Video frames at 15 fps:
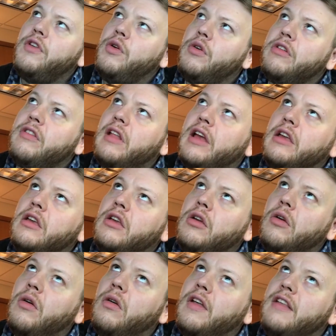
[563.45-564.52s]
Viewers like
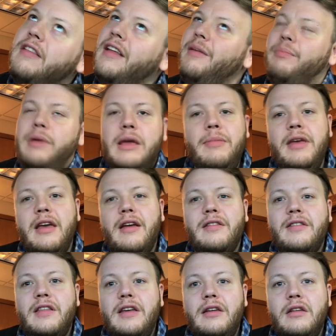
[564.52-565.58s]
you. Is that a
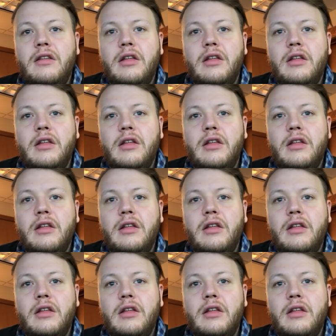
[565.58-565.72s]
PBS thing?